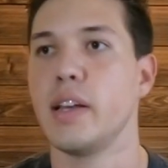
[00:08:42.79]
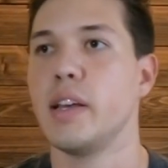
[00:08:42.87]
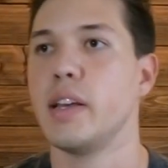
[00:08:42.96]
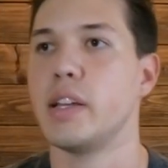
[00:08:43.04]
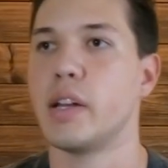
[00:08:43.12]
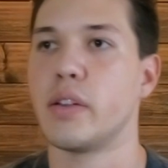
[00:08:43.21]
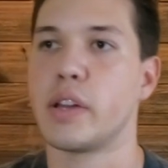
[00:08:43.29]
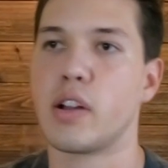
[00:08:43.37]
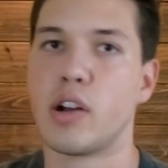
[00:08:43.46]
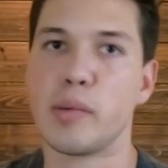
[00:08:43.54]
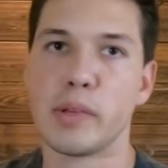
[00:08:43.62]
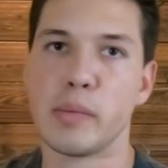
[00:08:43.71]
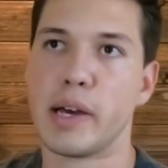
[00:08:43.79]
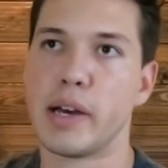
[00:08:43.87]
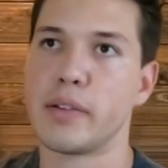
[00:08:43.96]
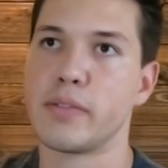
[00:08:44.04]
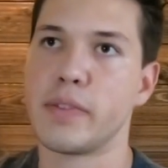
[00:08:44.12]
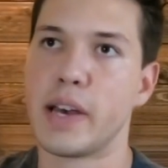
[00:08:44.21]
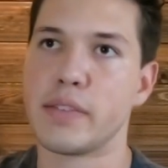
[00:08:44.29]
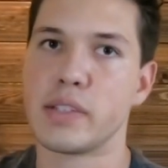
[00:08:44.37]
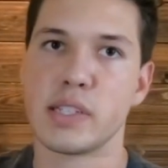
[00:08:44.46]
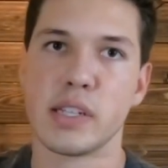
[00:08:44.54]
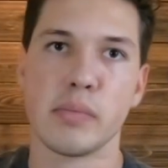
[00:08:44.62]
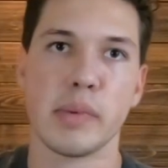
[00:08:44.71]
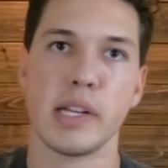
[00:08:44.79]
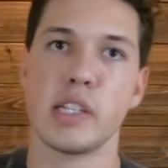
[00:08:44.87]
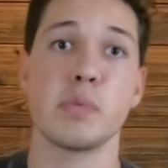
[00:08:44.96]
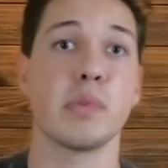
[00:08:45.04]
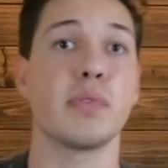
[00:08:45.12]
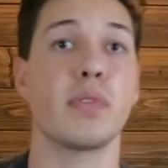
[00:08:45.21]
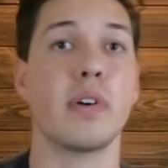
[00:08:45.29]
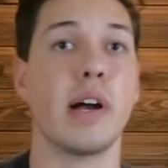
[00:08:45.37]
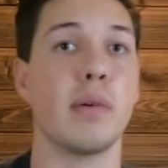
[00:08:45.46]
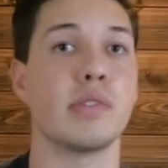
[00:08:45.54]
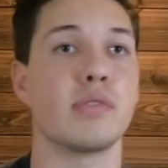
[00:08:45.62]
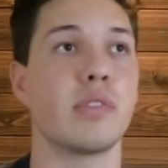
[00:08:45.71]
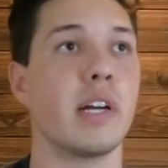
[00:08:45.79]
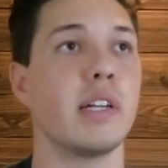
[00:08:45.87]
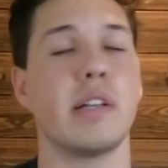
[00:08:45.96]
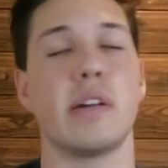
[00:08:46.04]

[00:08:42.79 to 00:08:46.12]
you know, they called me about 5 to 10 minutes before I was running.